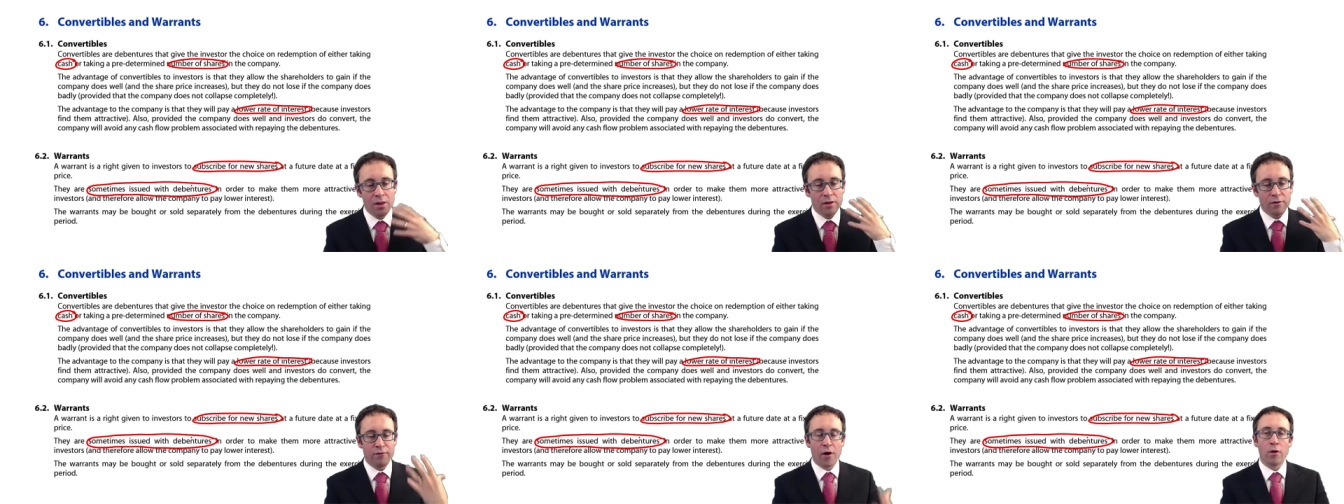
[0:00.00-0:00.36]

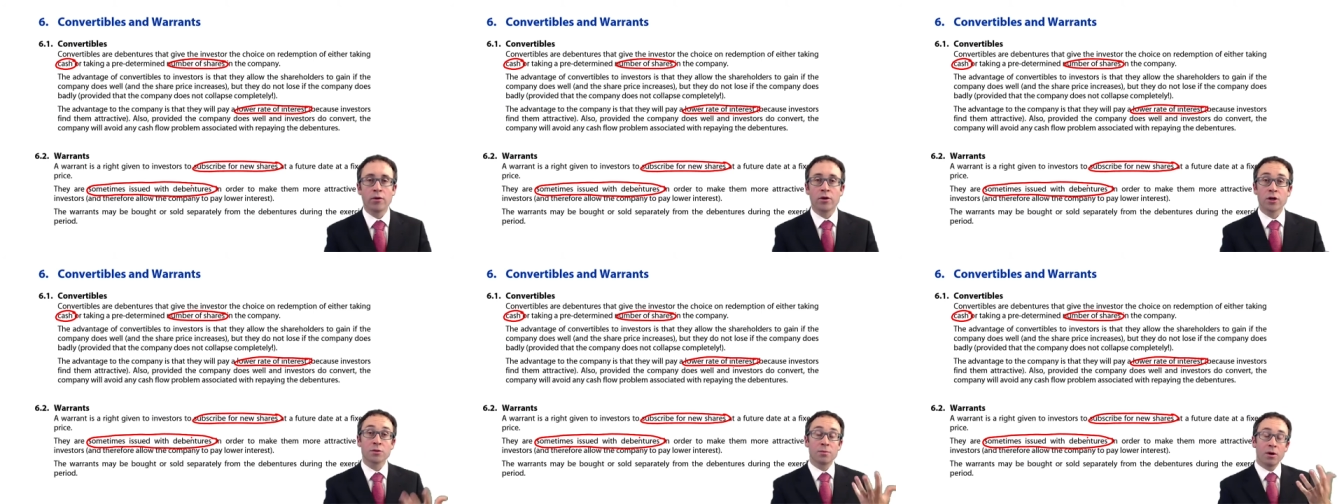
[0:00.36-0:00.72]
The
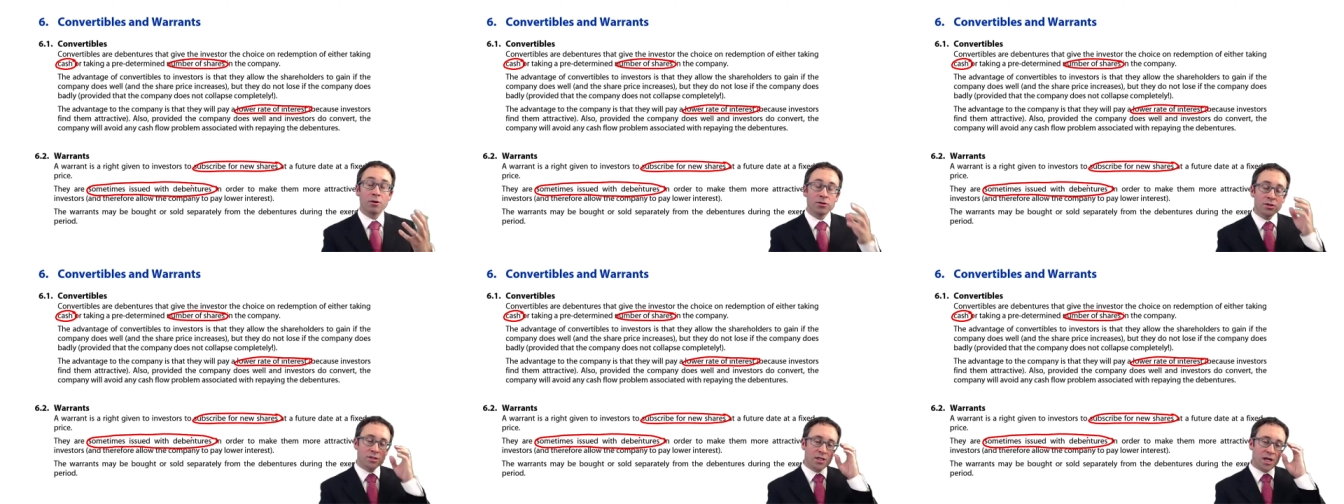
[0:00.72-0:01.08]
focus
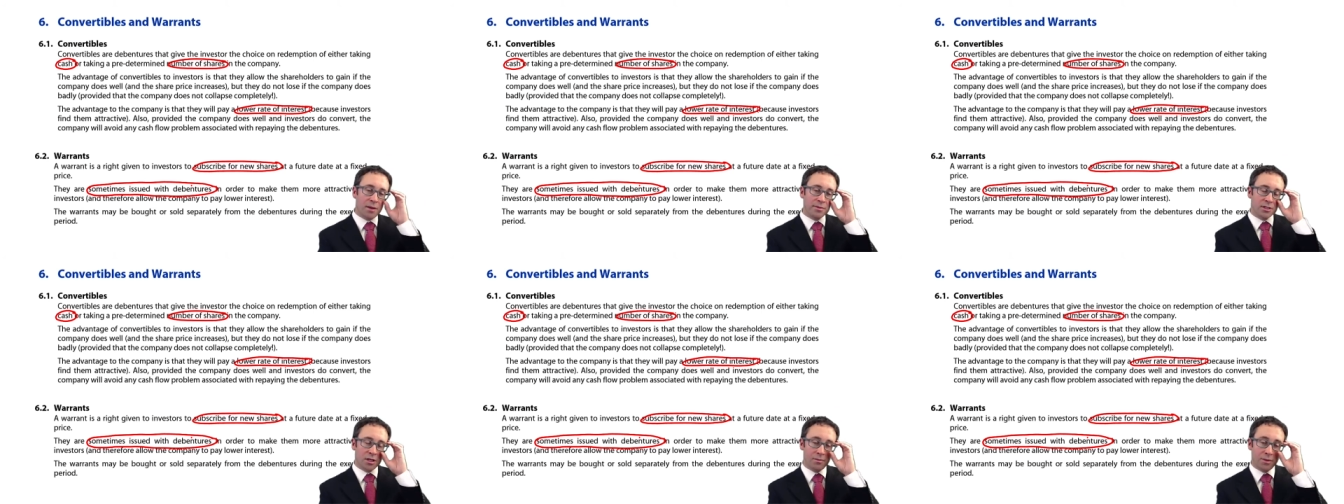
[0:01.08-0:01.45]
most of the
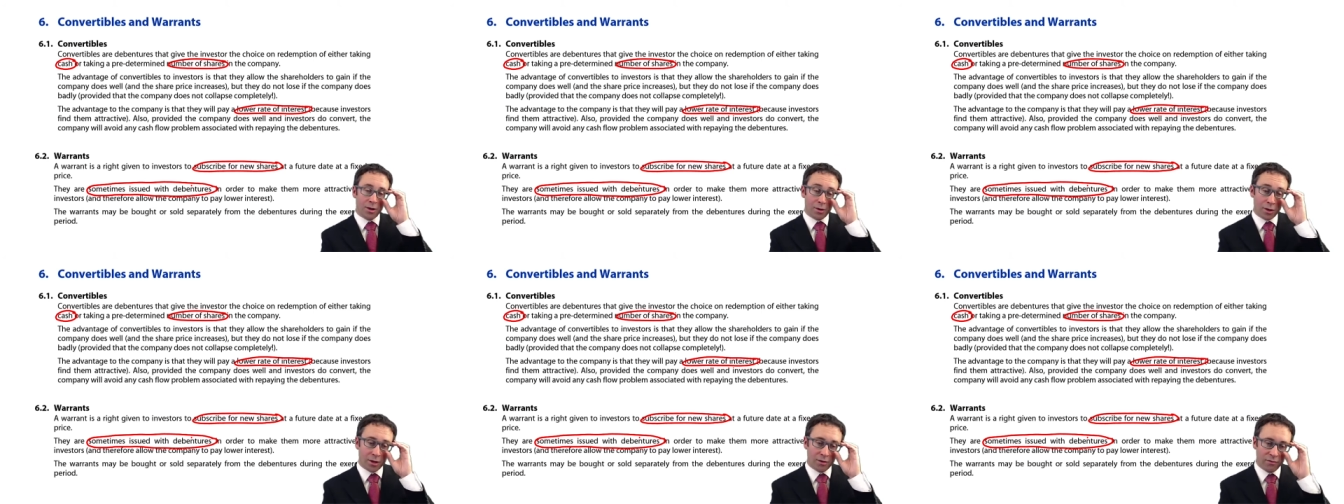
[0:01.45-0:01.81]
time is going to
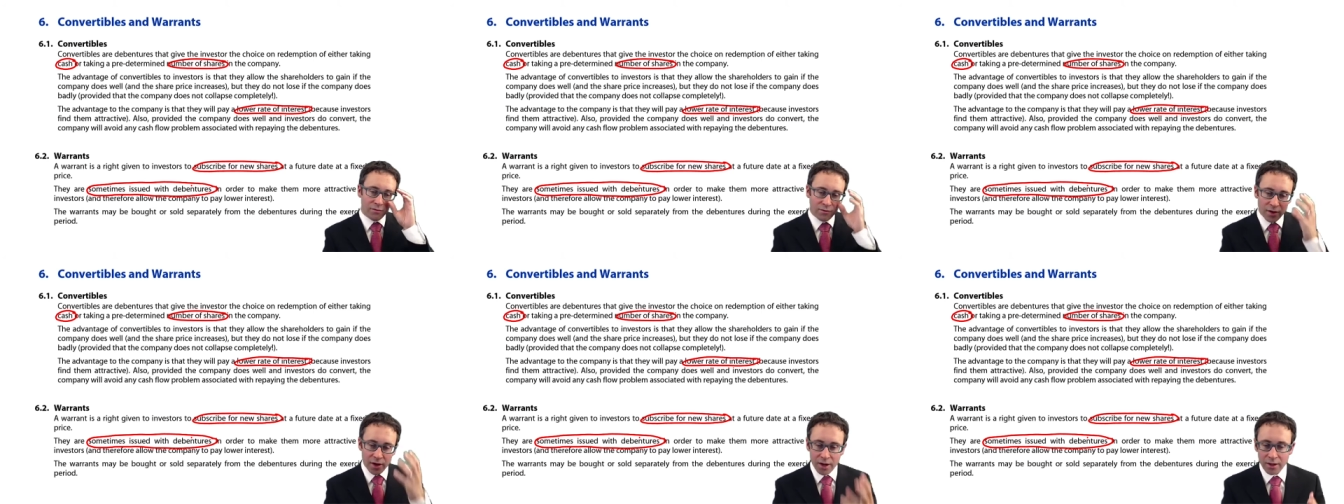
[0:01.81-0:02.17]
be on
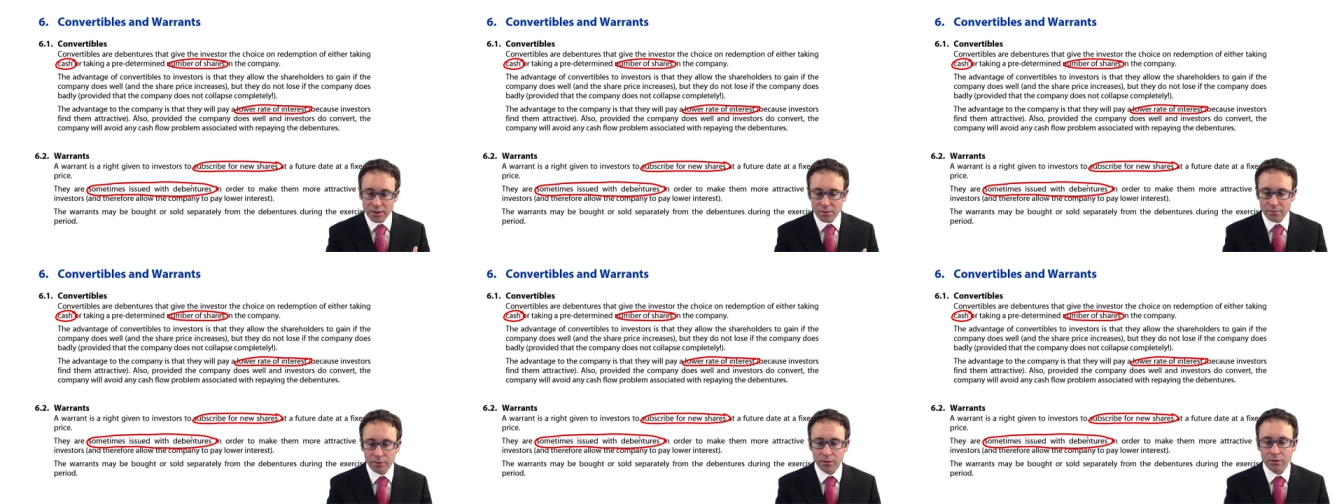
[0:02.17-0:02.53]

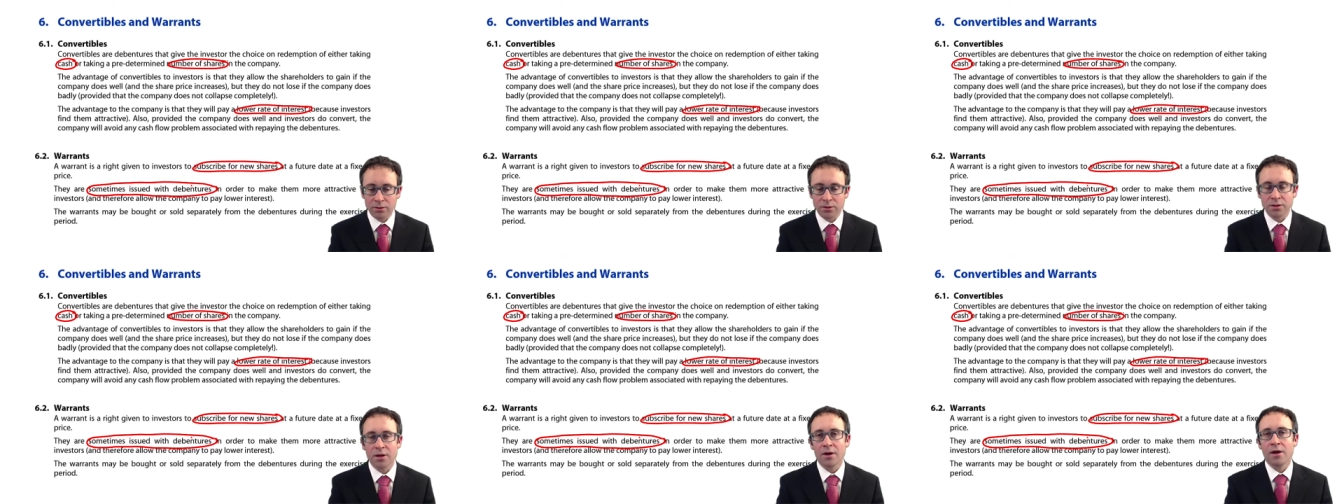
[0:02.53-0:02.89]

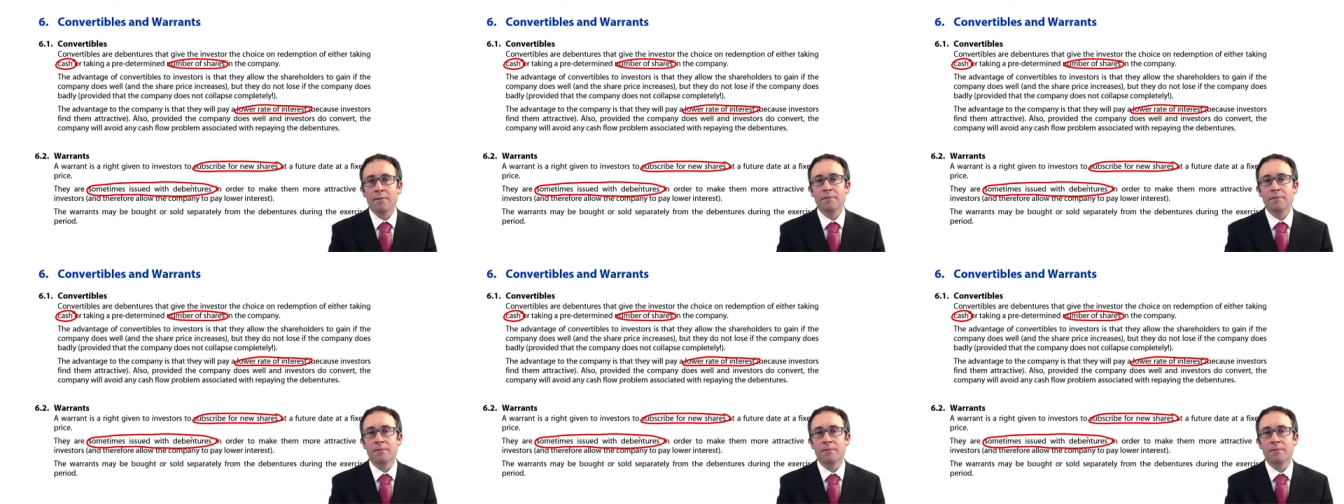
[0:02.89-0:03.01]
convertibles